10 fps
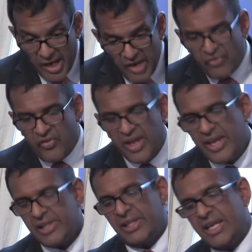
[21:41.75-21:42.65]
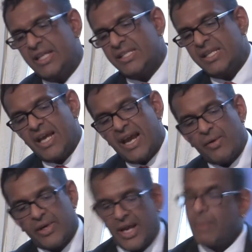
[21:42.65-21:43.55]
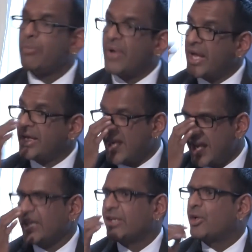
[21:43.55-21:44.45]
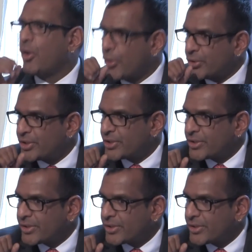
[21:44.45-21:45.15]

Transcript: If he leads the out campaign, it could